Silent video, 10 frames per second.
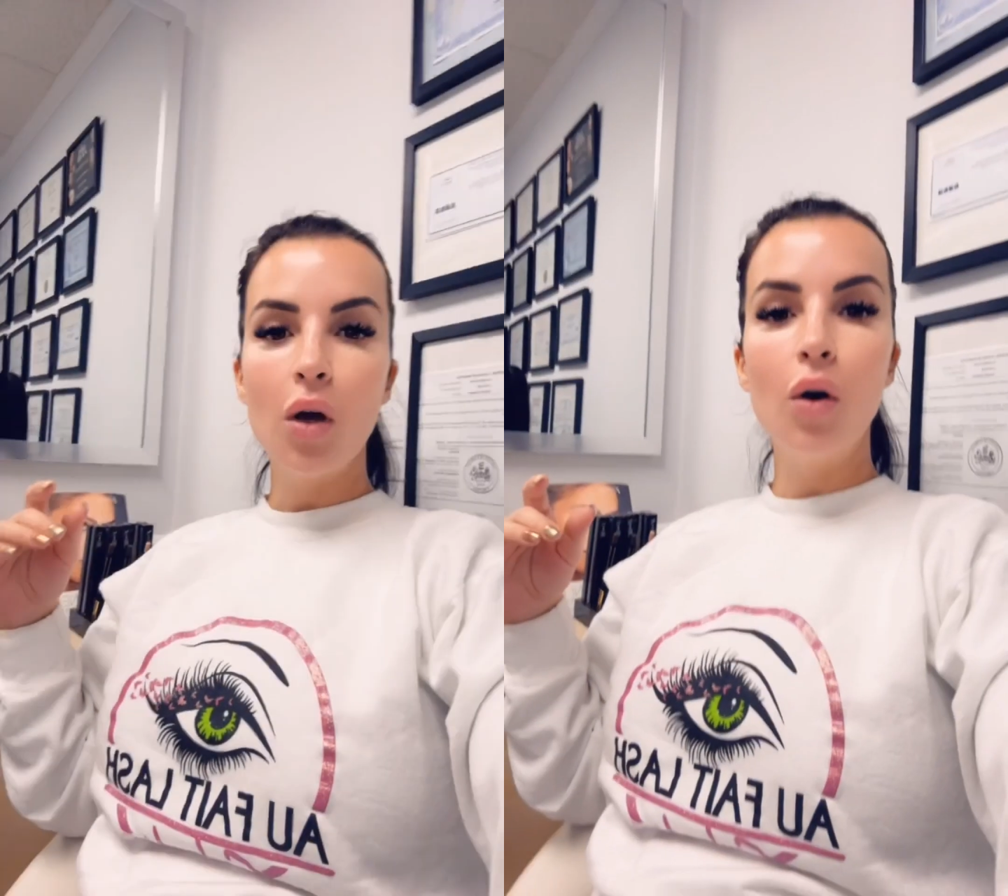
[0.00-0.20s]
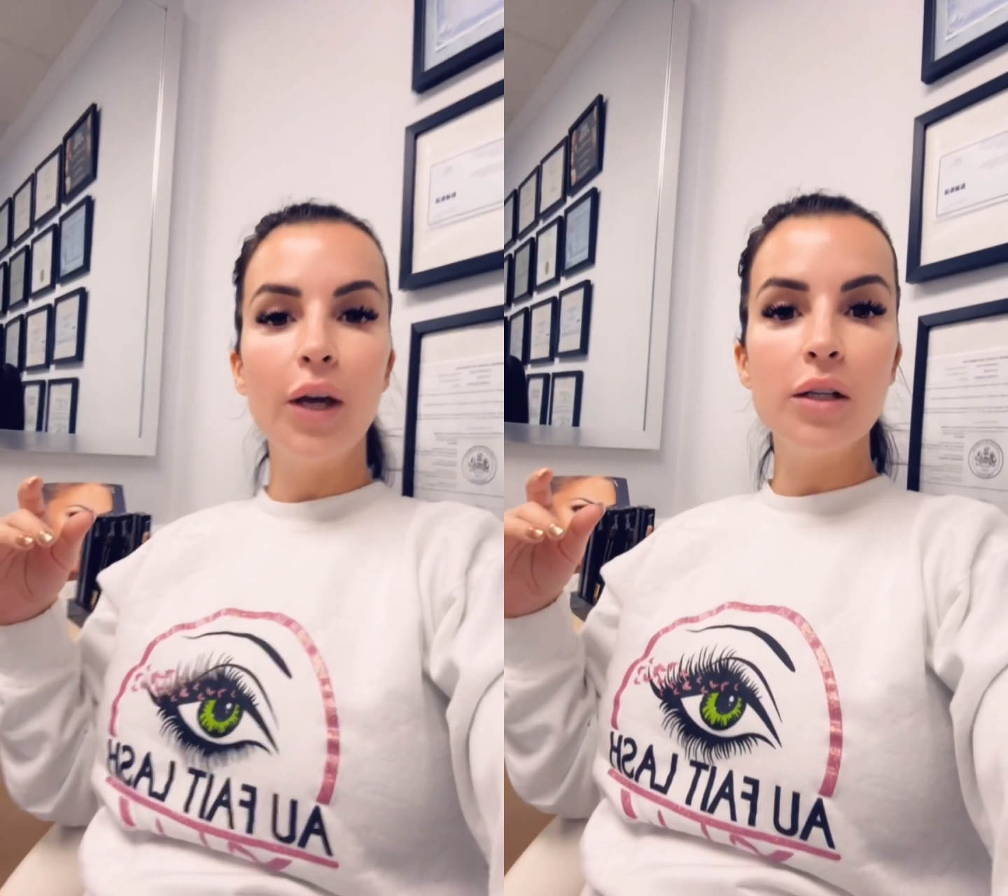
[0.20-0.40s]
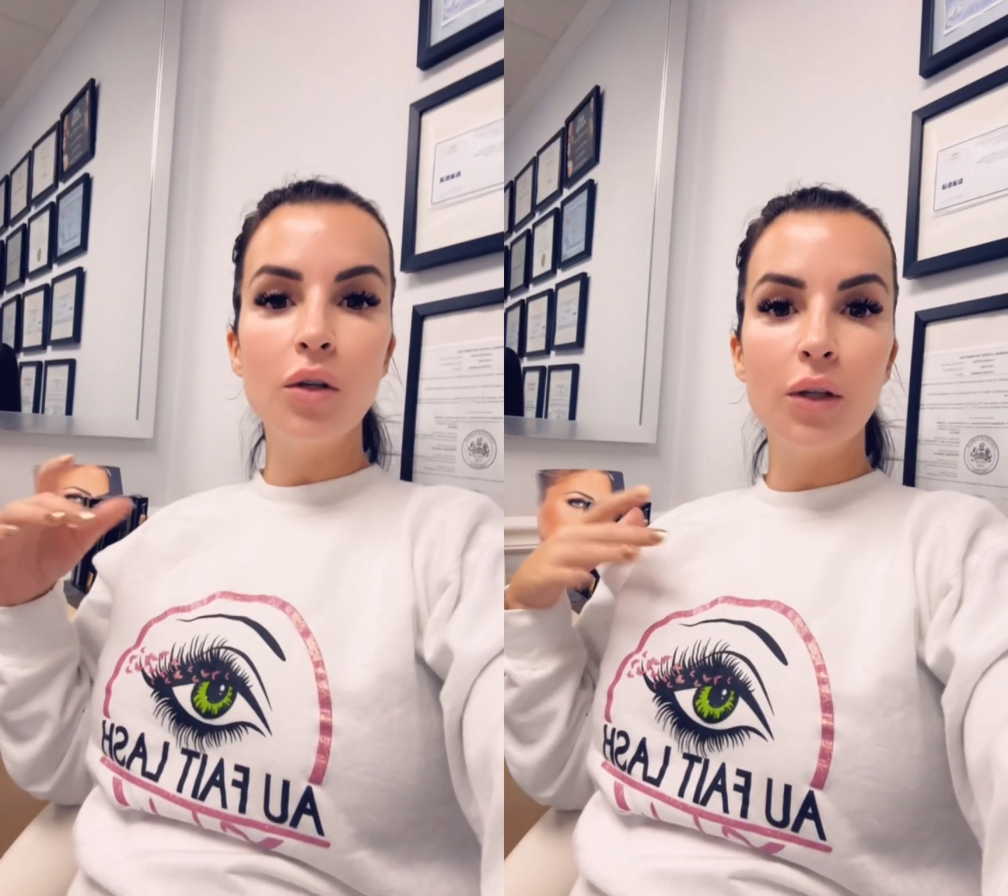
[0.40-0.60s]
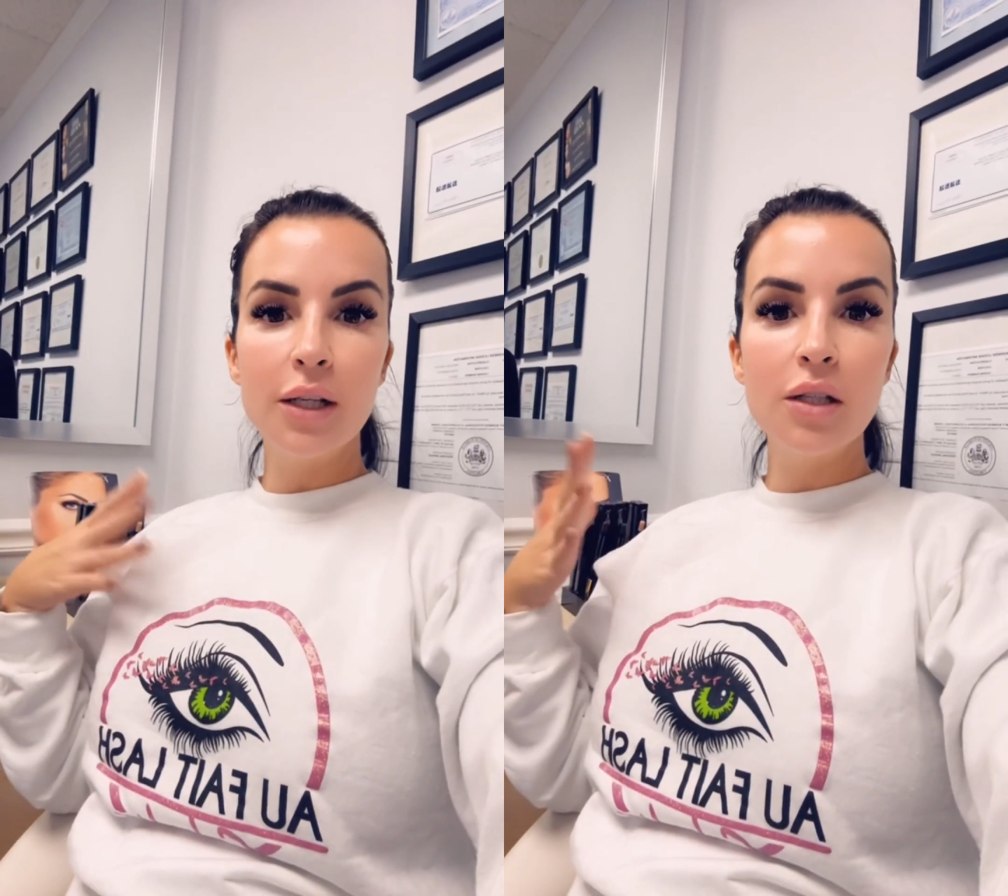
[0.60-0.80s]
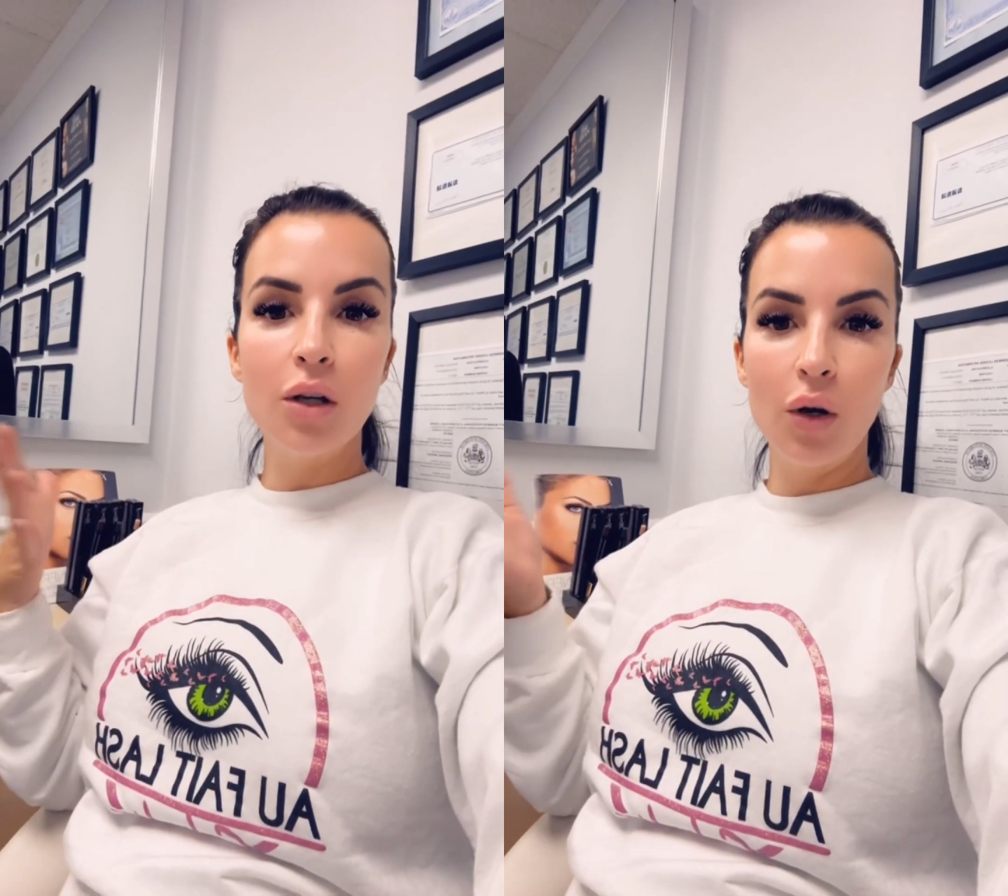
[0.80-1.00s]
Okay, so
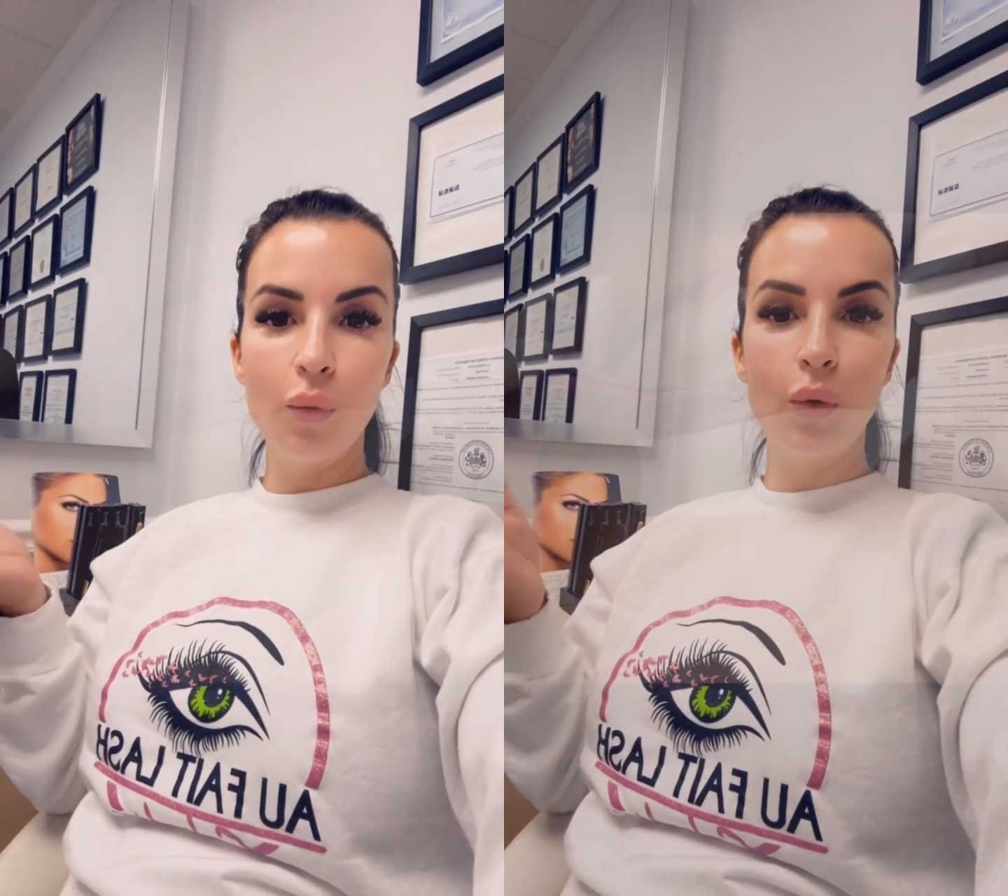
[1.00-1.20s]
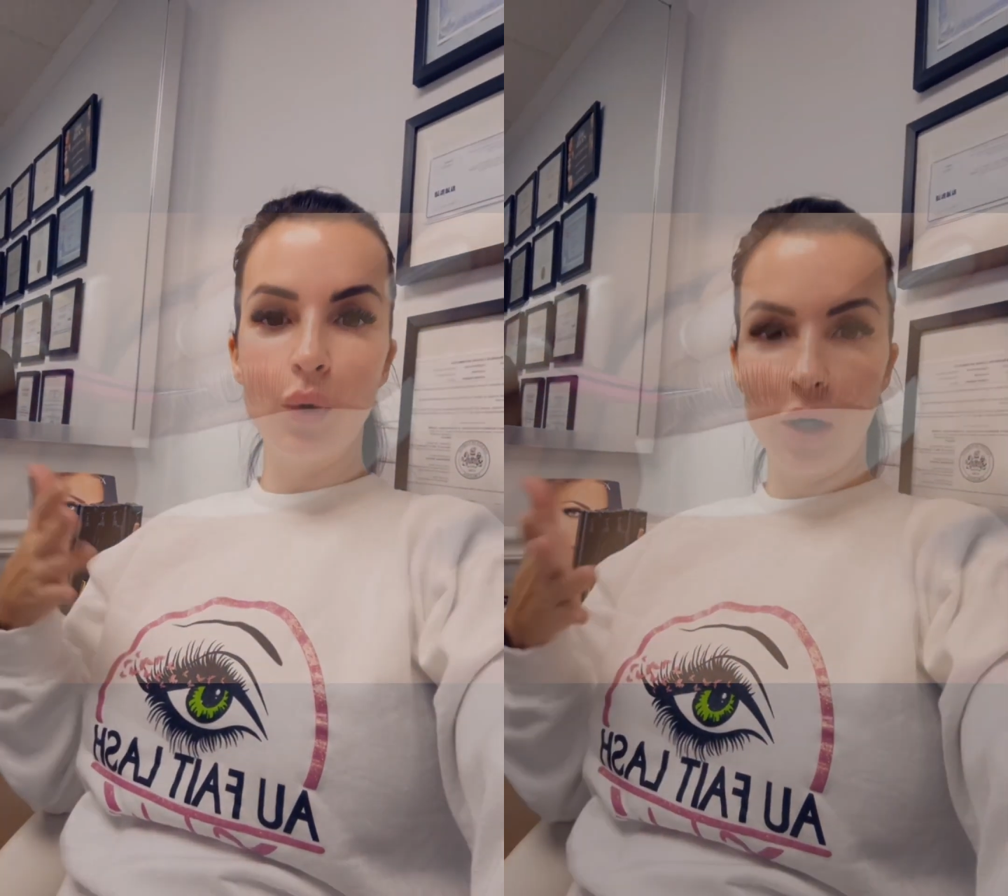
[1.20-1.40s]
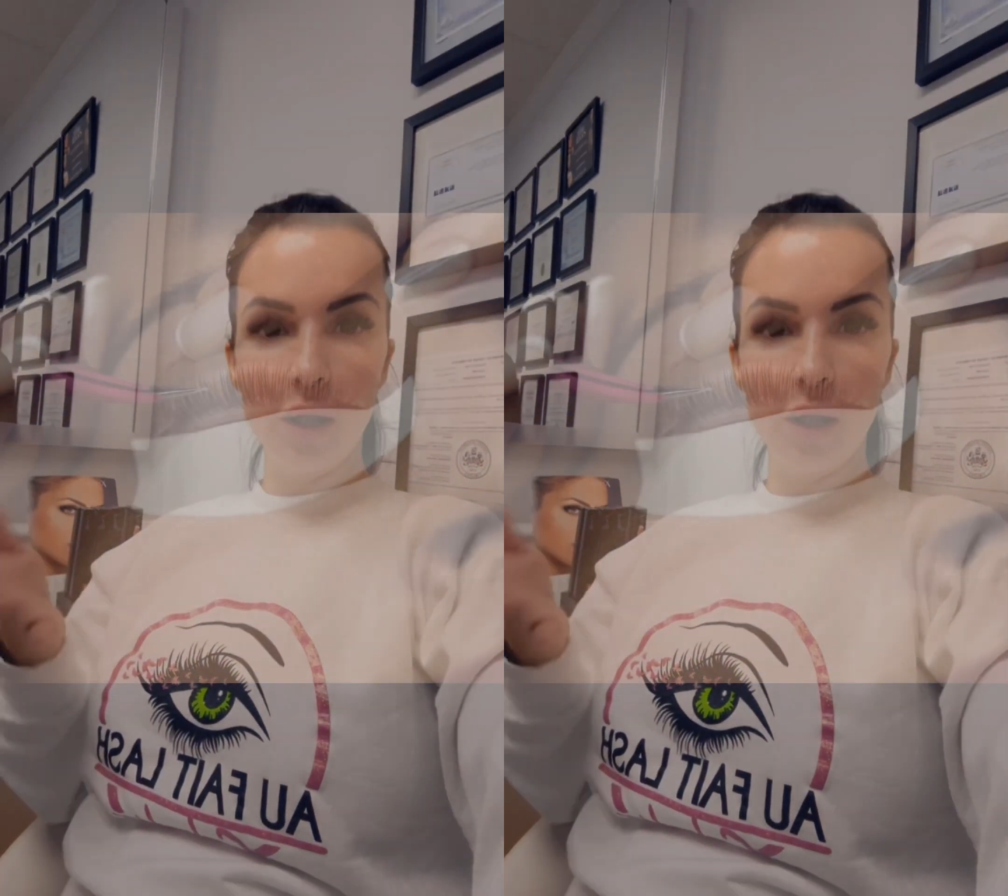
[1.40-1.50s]
let's start with what a